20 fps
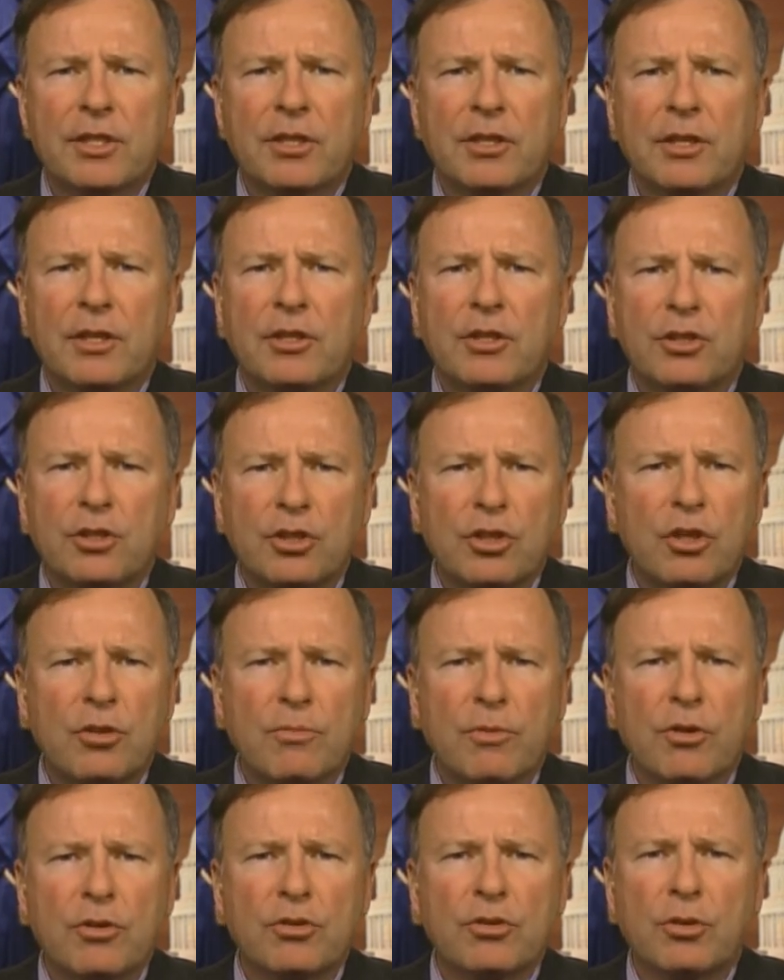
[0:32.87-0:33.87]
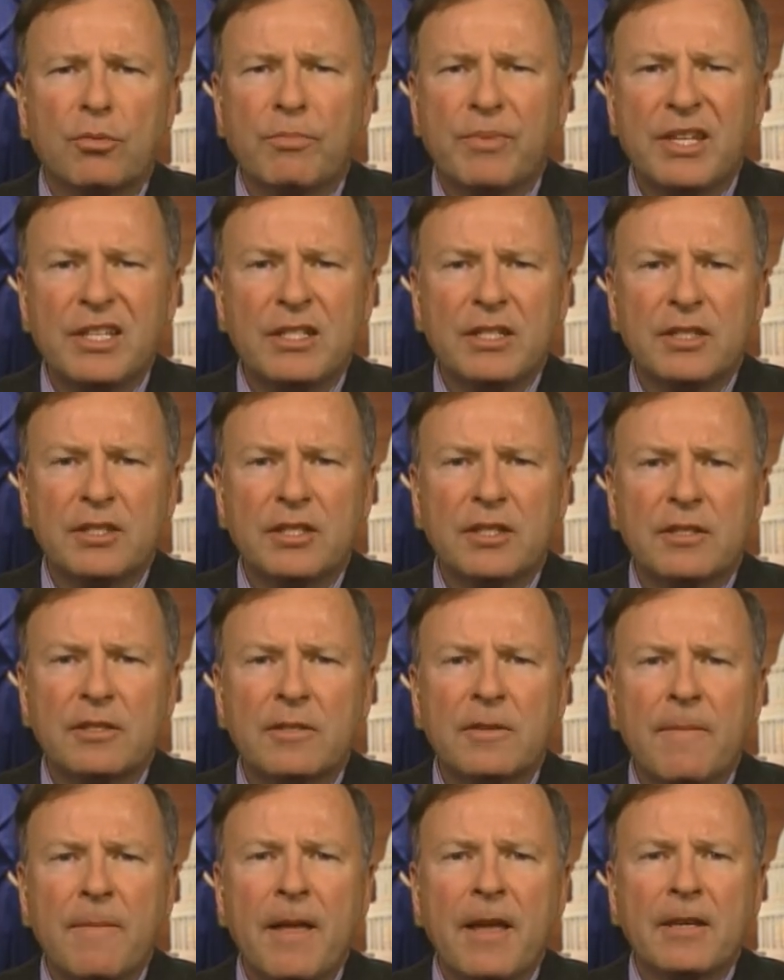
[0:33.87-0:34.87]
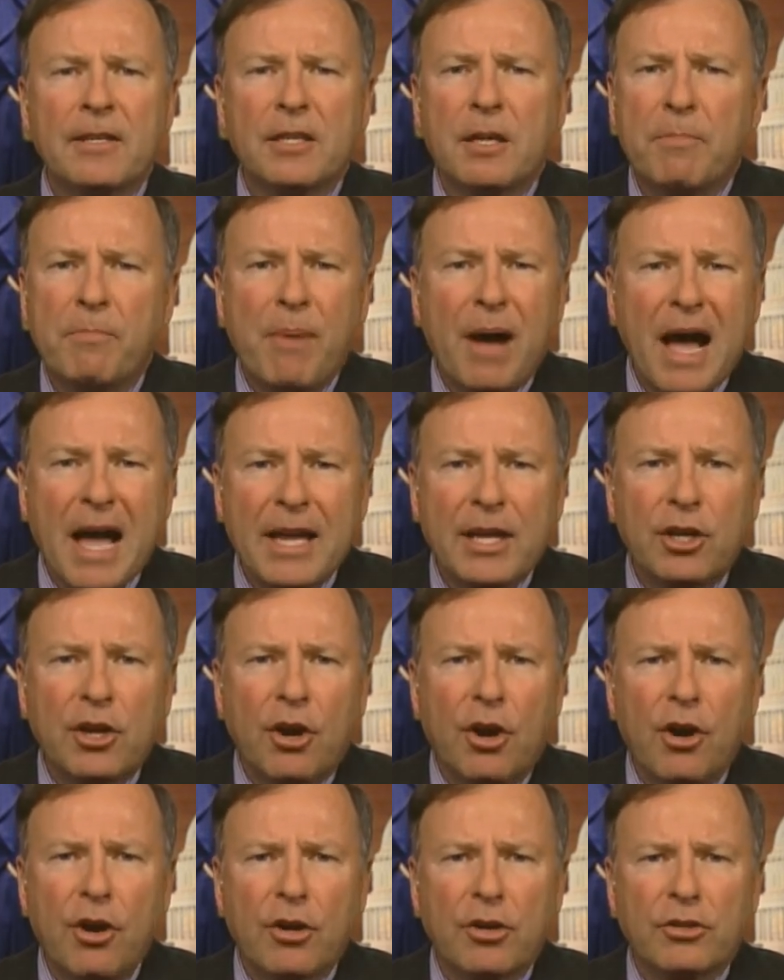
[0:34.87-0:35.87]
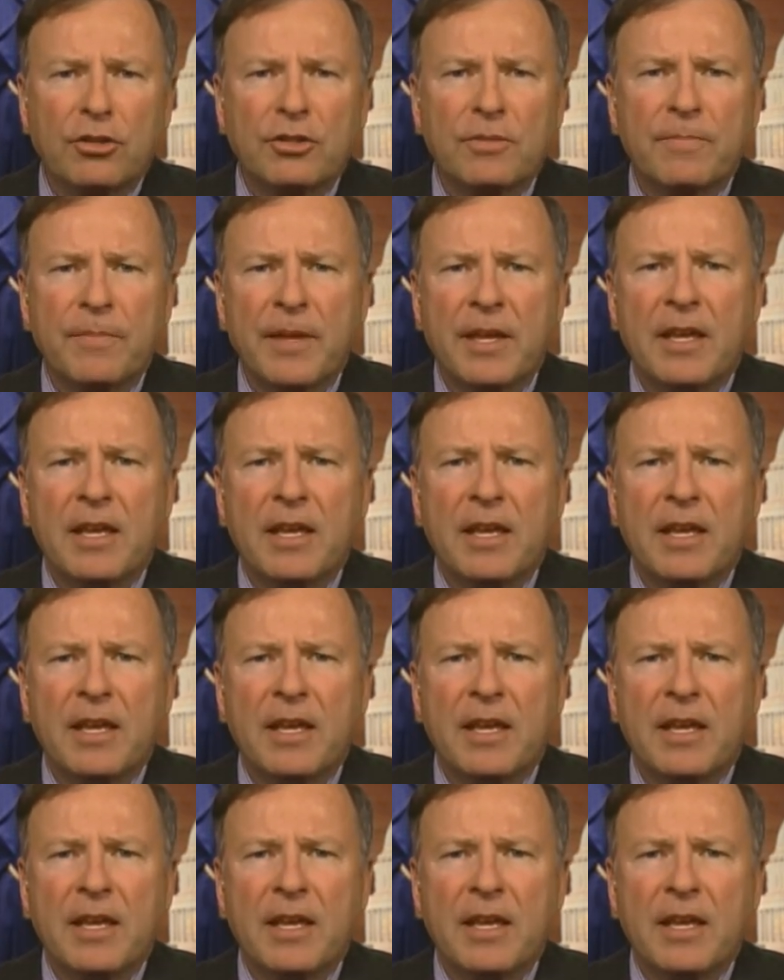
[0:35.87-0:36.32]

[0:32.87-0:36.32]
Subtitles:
to consumers or businesses to buy cars.